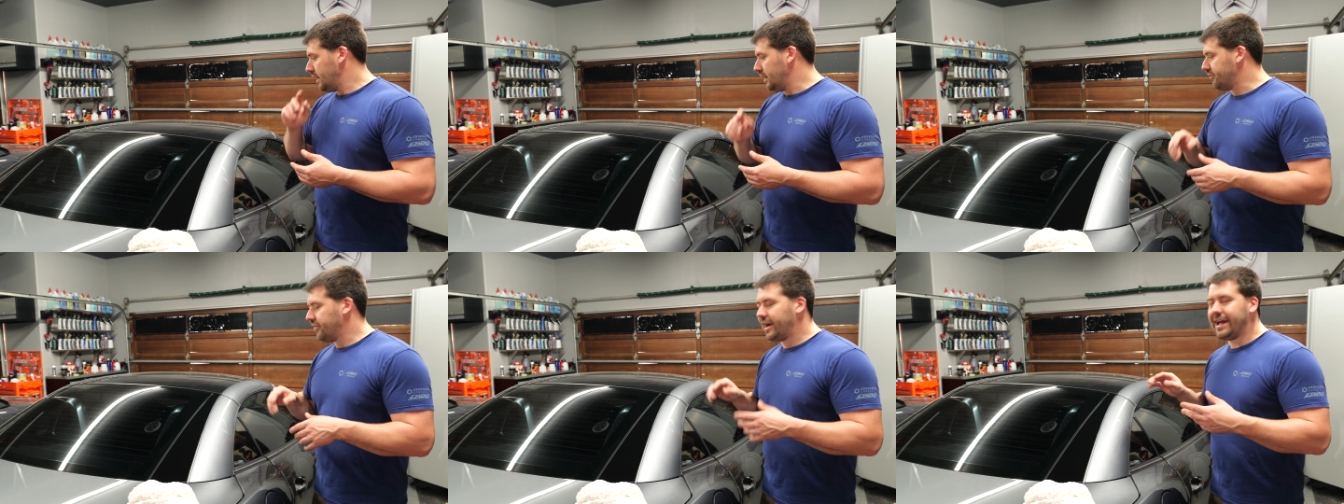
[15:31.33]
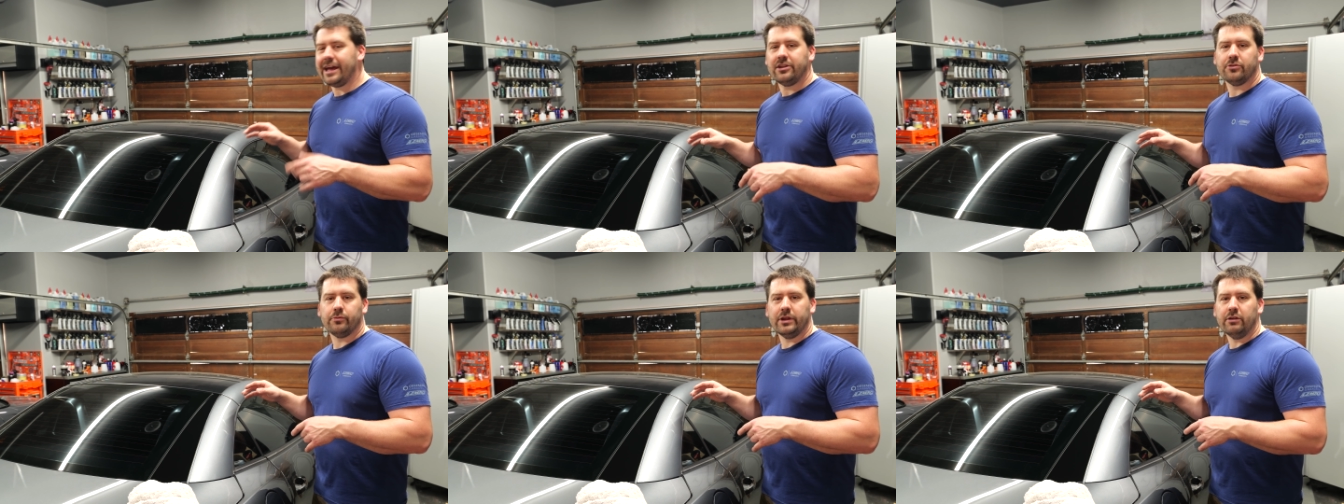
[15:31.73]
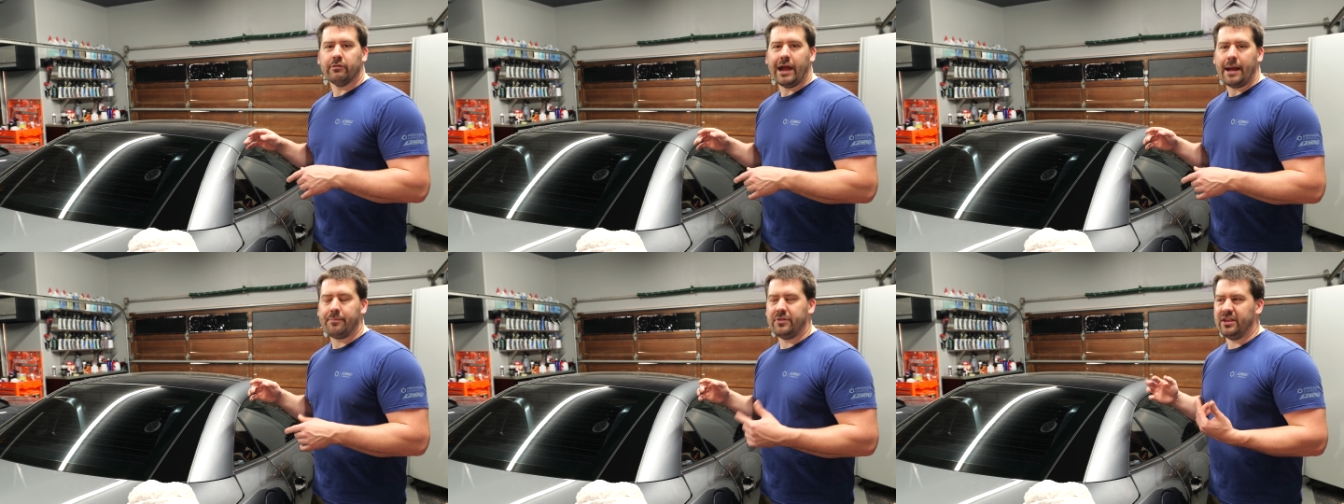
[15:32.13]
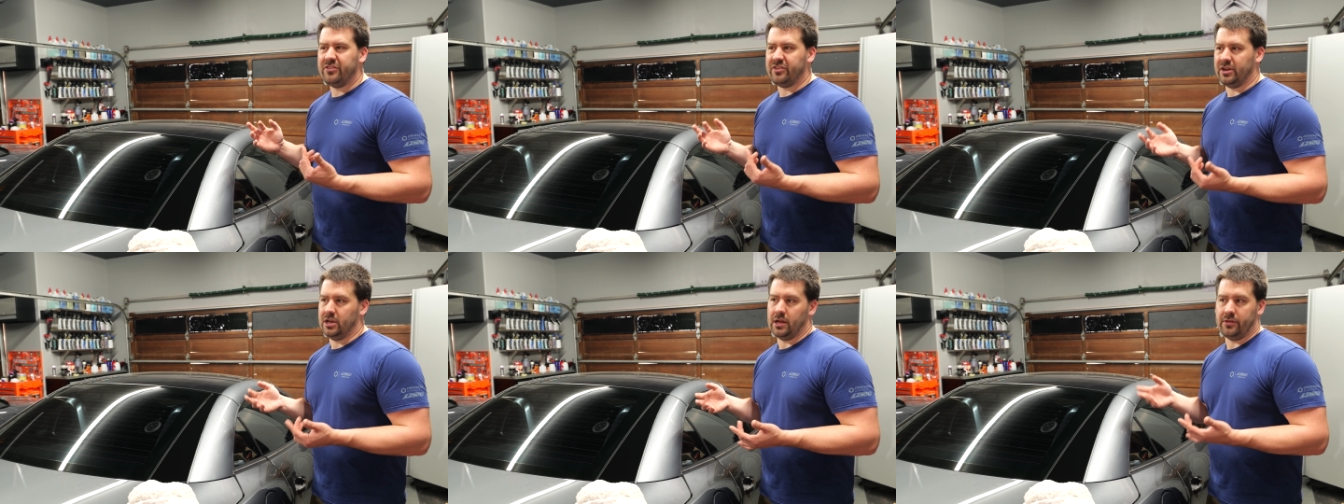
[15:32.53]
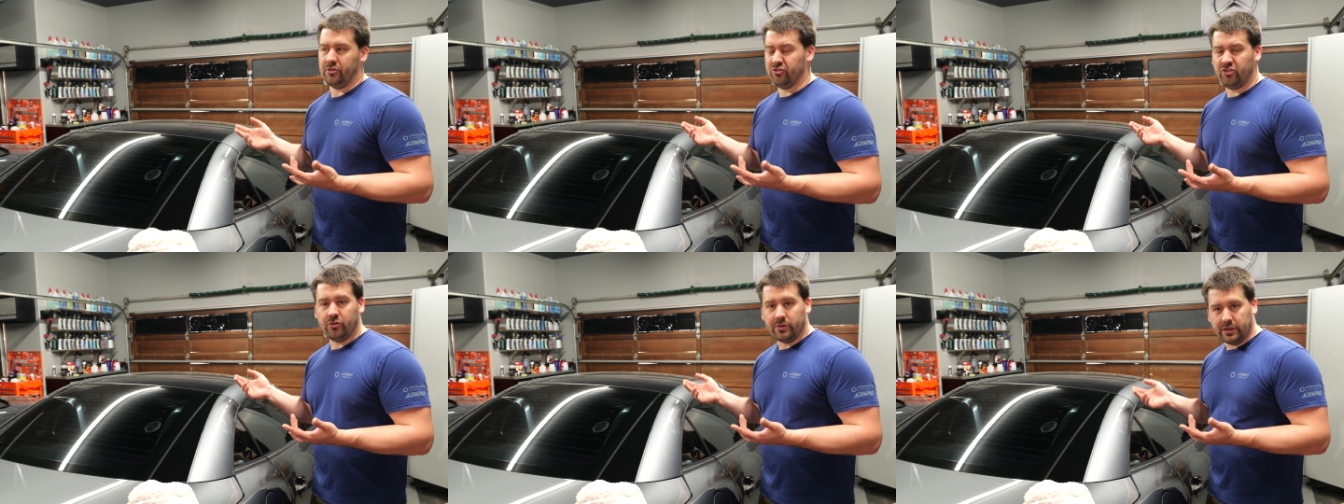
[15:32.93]
If I had to rewrap this in
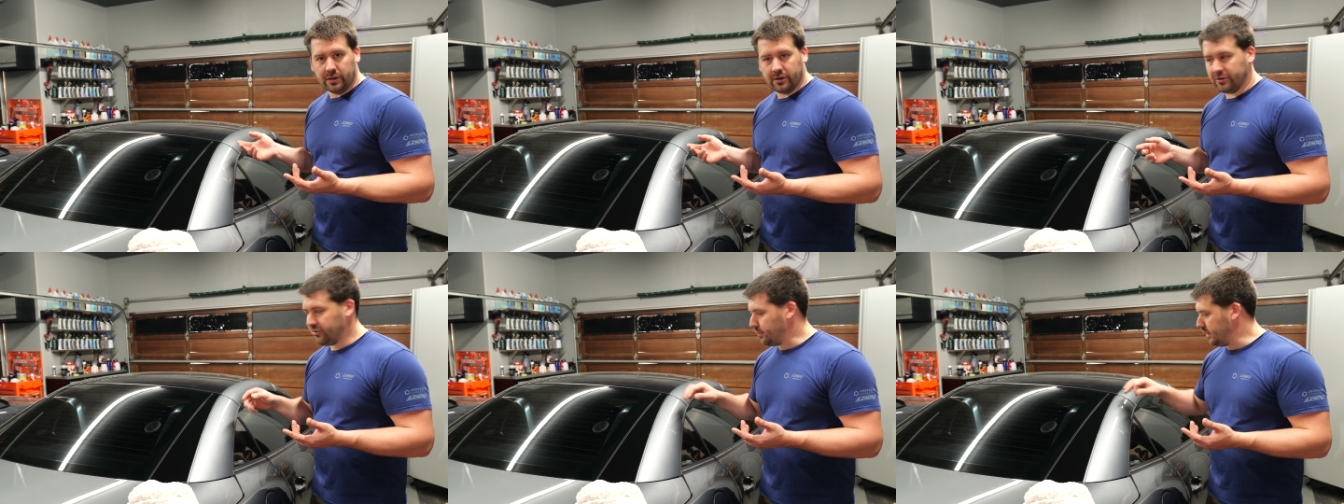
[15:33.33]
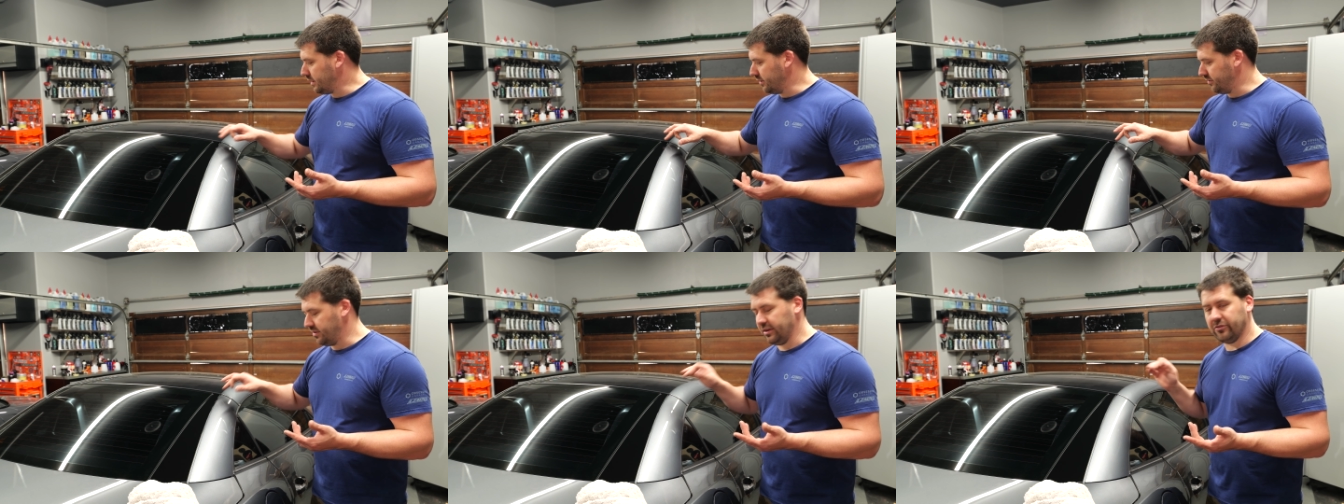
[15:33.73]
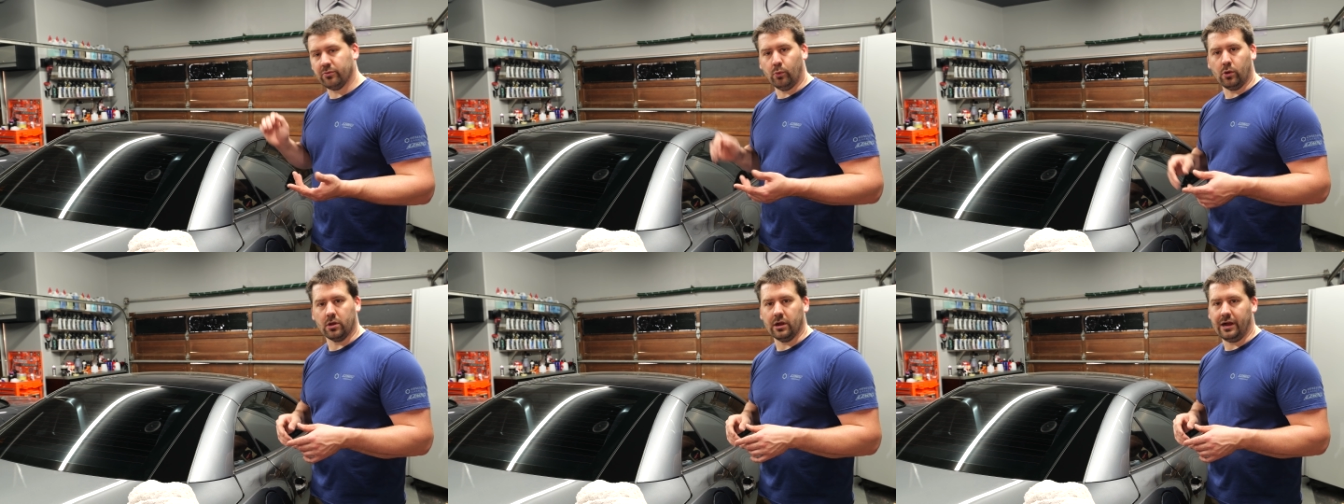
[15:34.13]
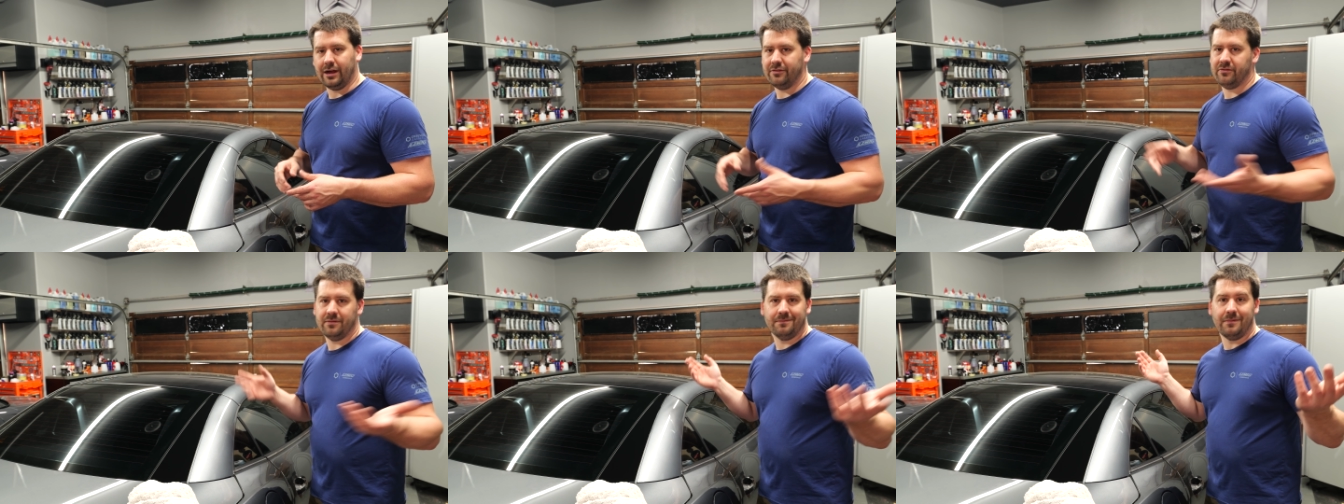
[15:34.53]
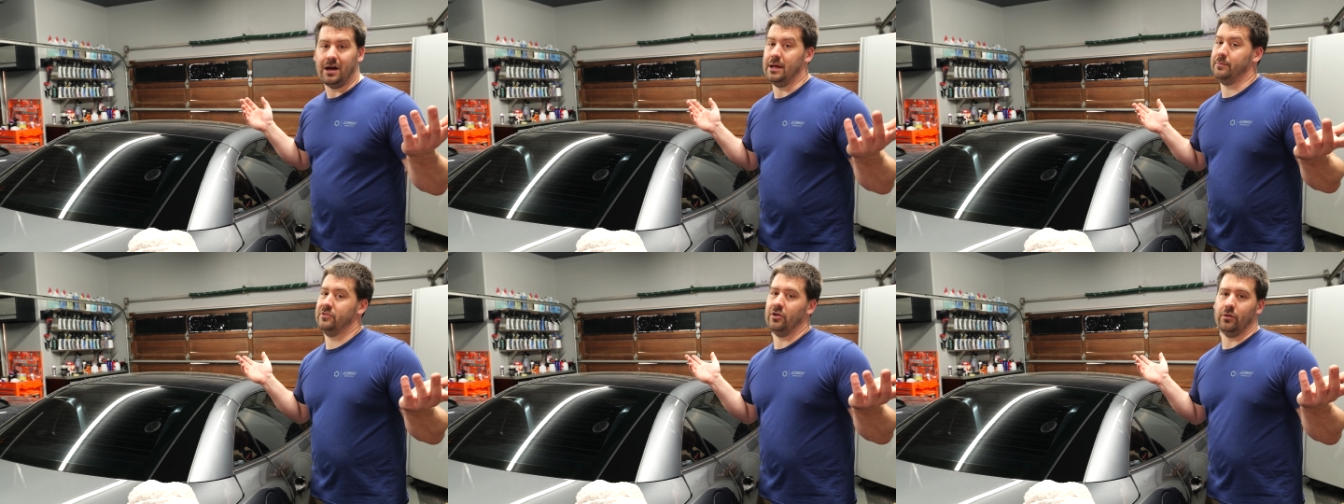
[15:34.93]
another 2 years because this wore off,
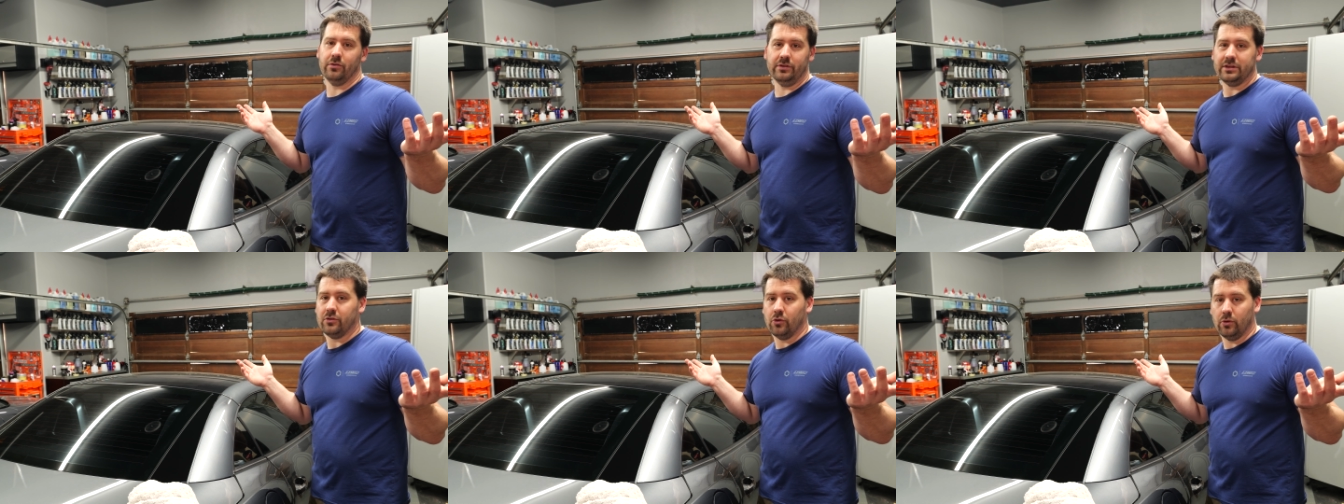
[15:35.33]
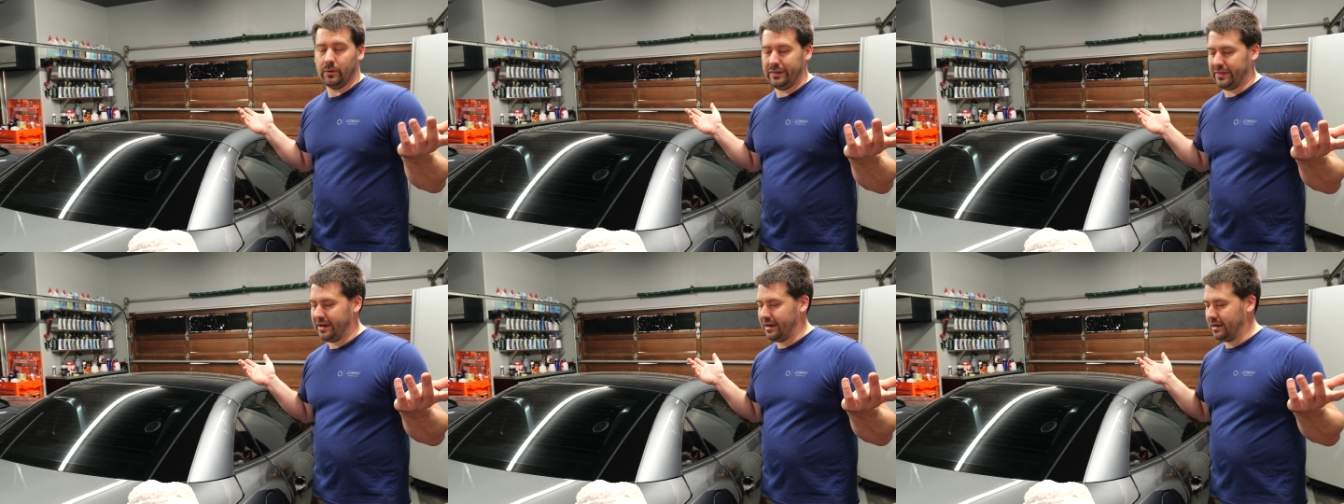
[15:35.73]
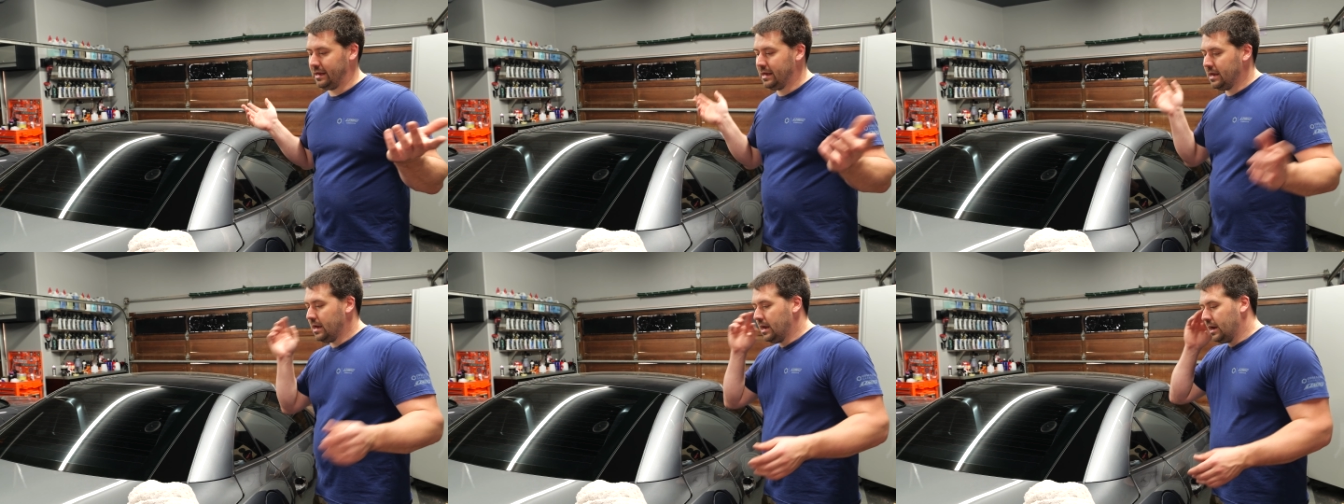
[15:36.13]
I'm totally cool with that.